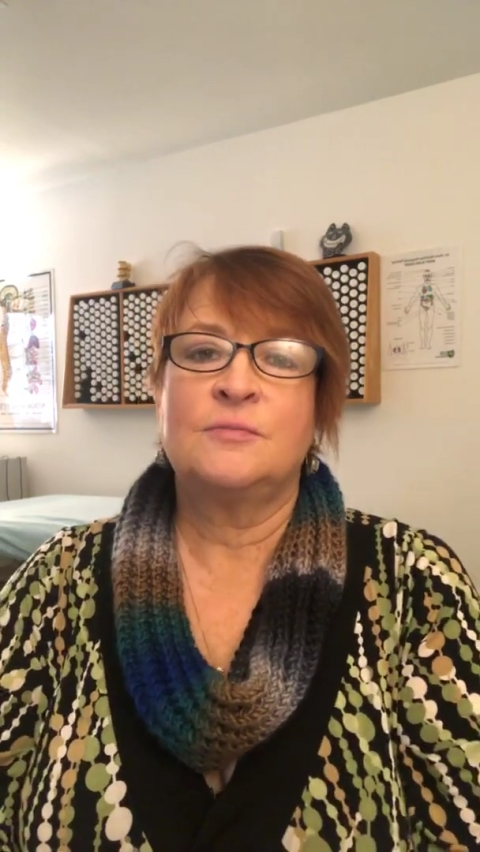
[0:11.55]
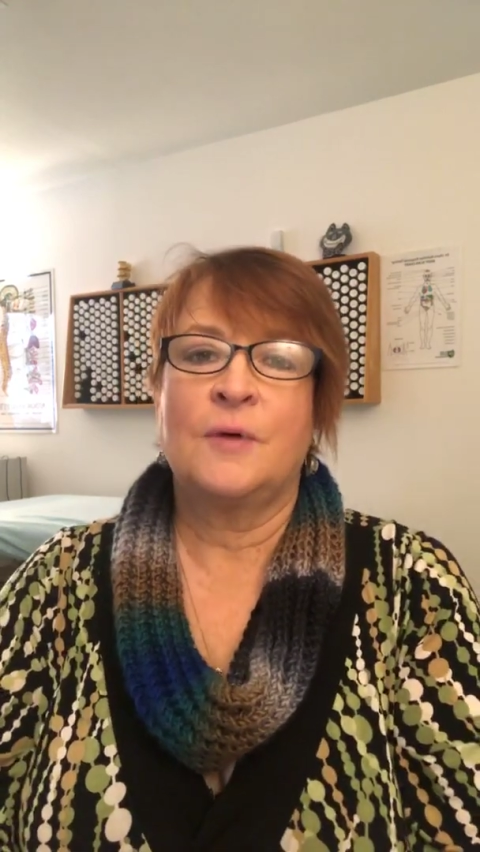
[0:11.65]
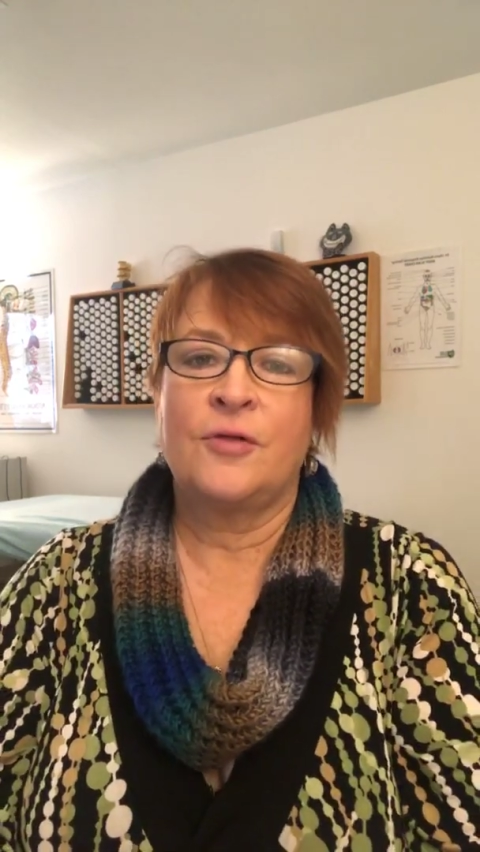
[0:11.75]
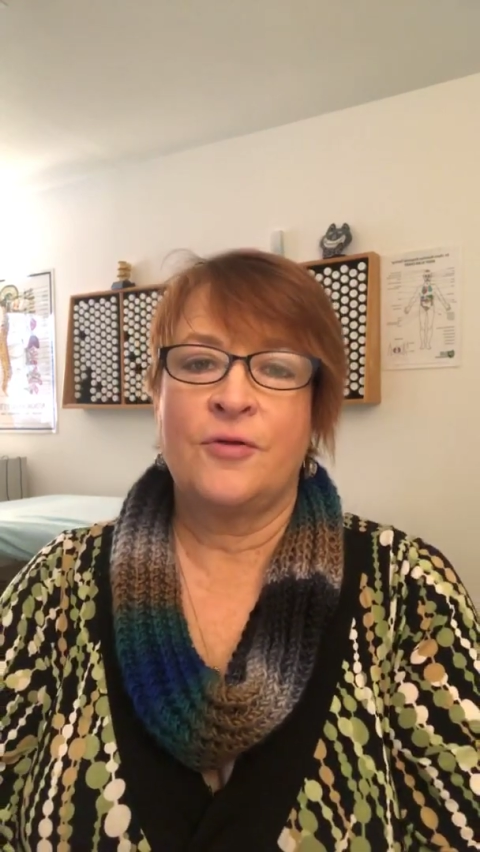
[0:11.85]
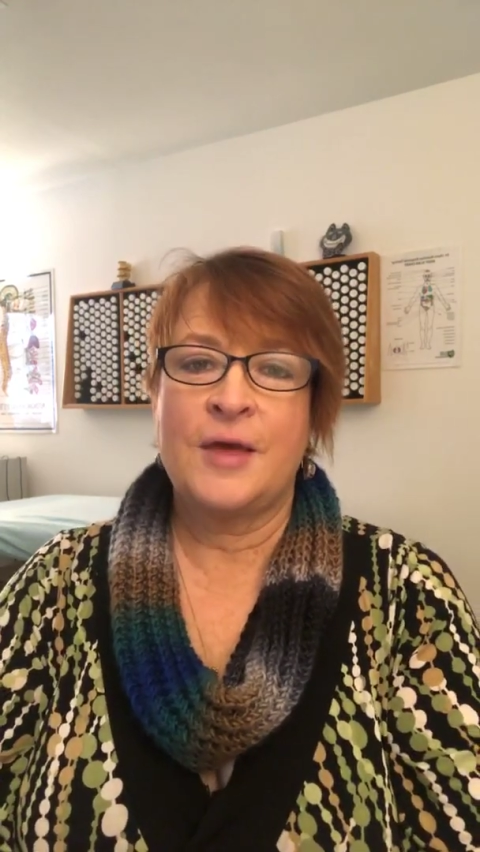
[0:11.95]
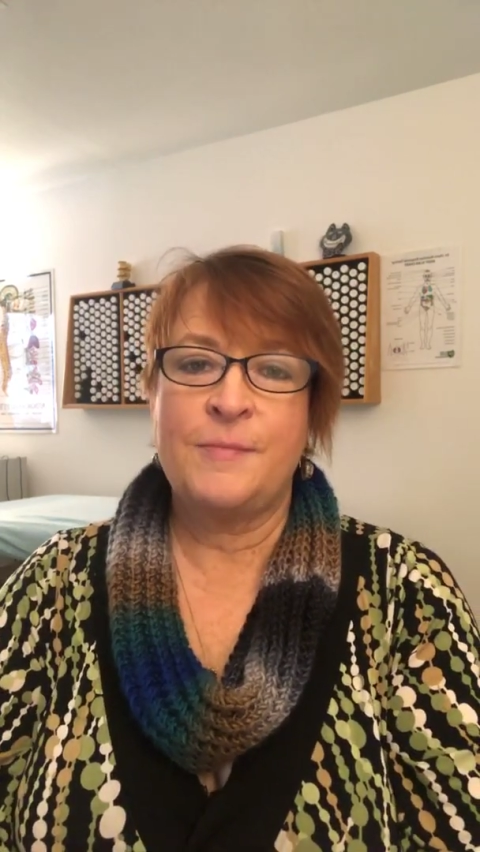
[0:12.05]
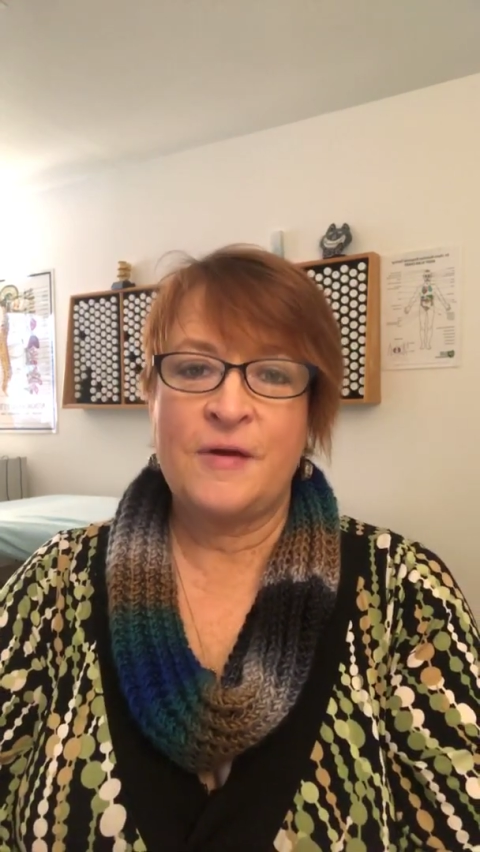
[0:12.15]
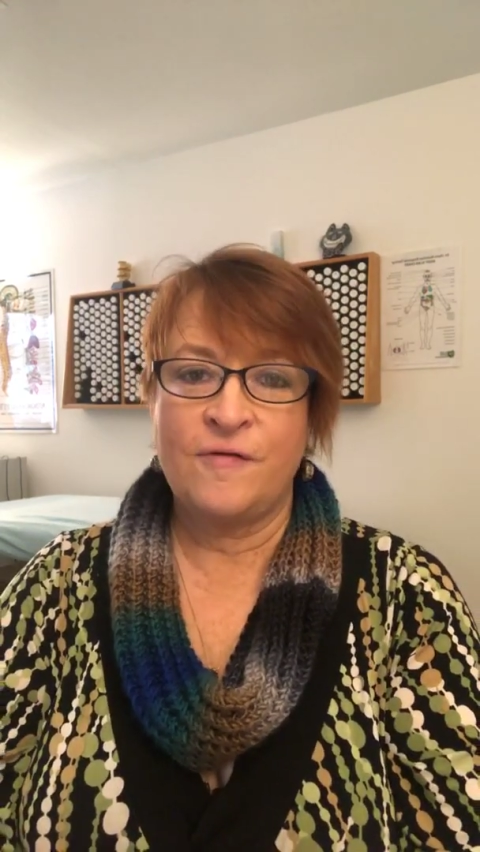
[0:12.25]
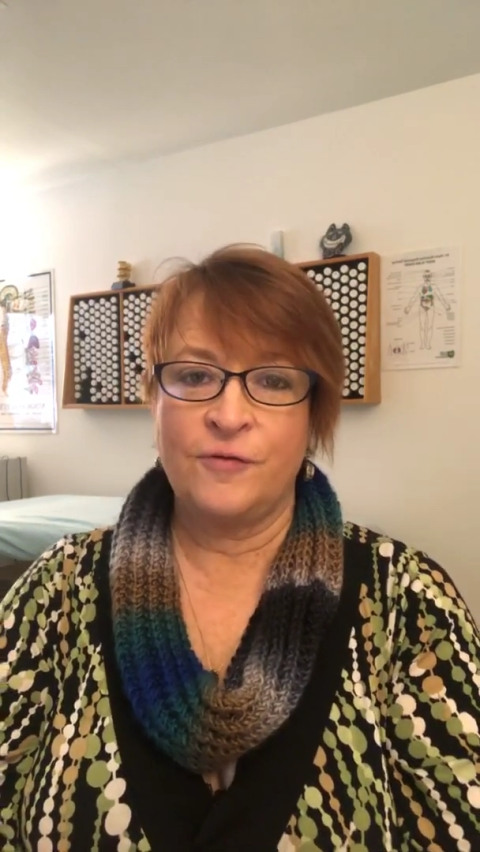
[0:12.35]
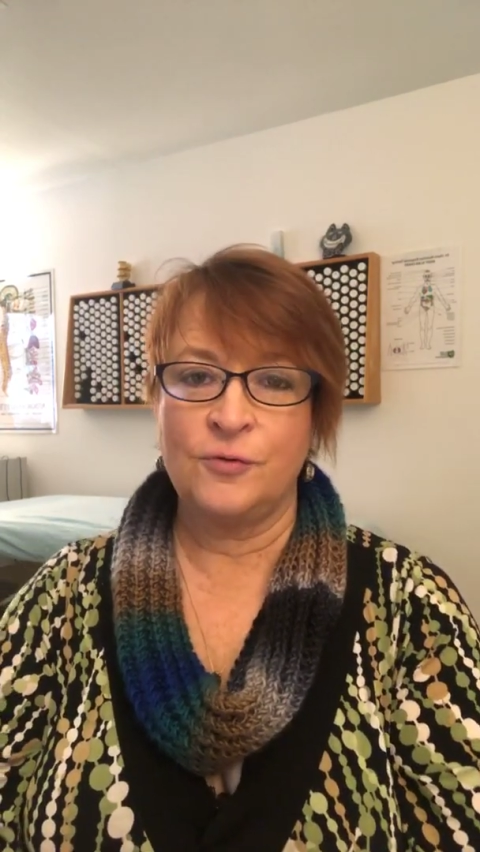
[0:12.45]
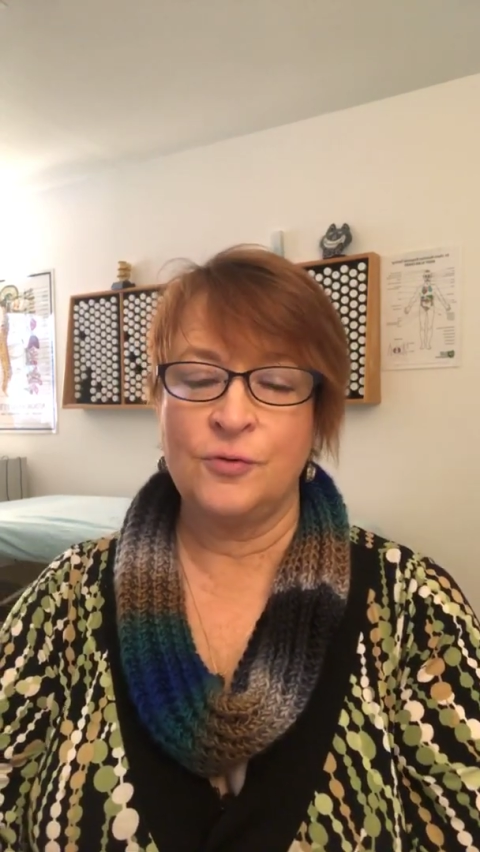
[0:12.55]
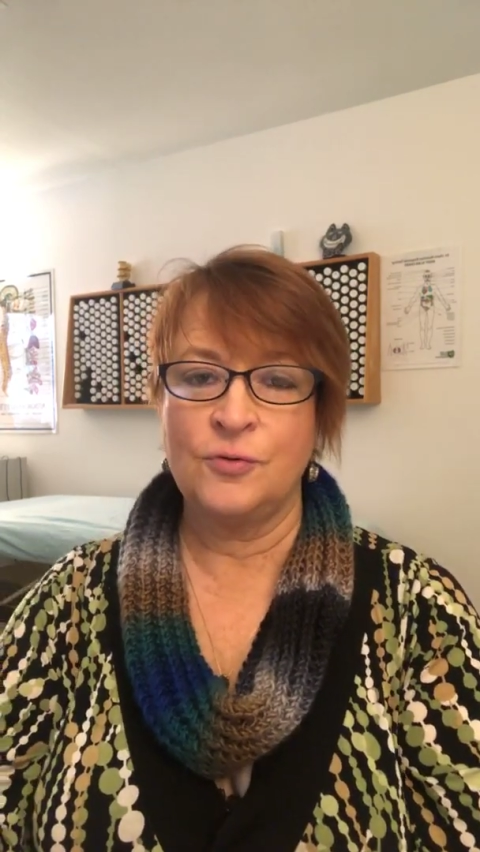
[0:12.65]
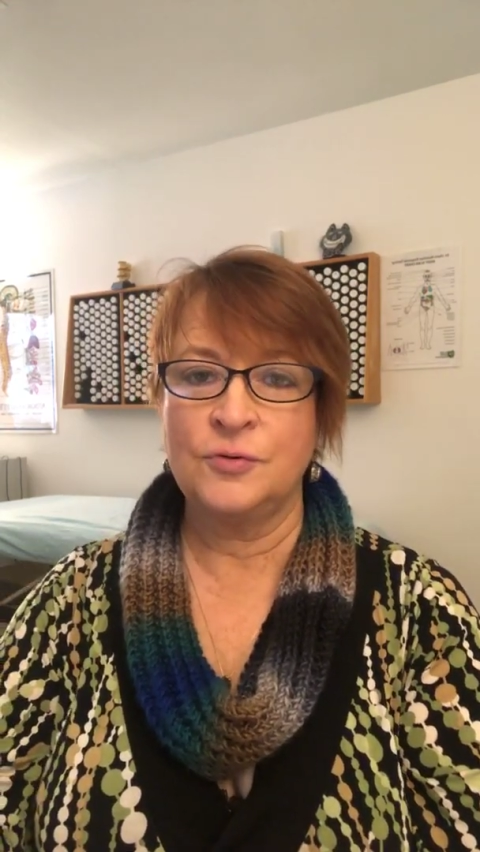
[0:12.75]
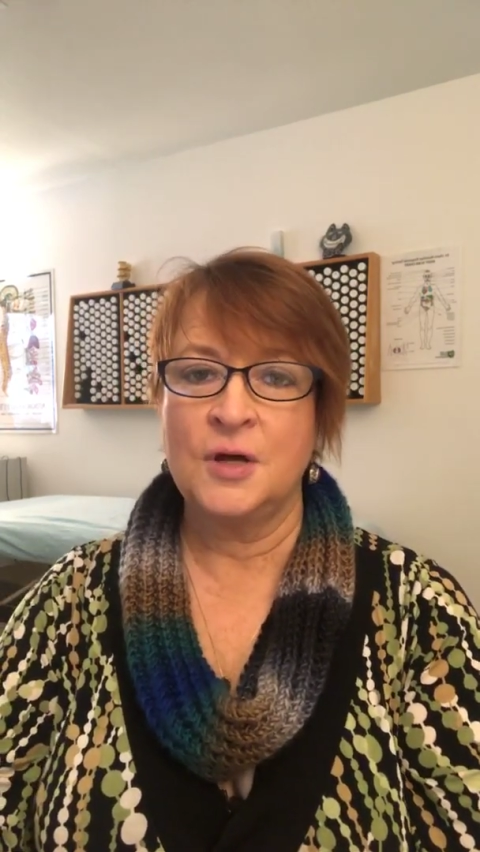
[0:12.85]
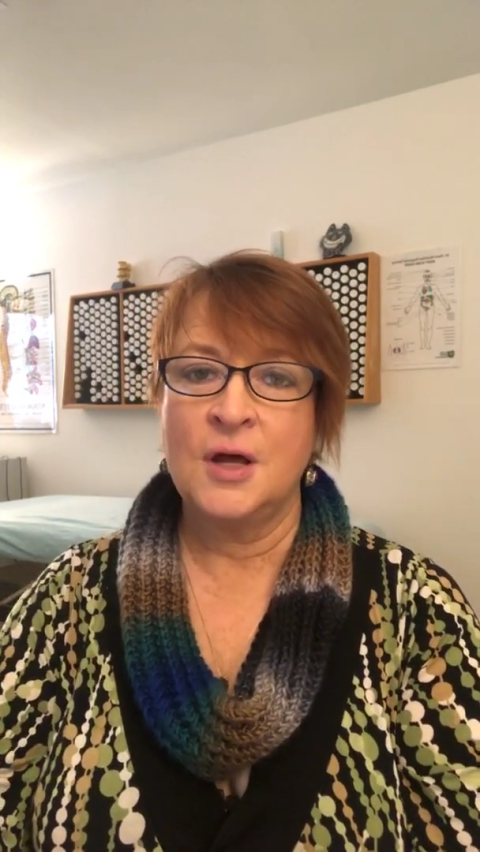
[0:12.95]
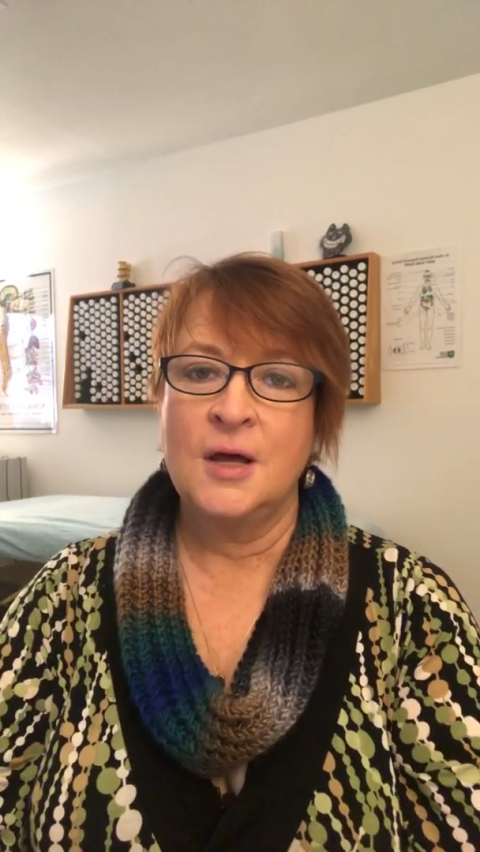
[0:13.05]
whether they be food,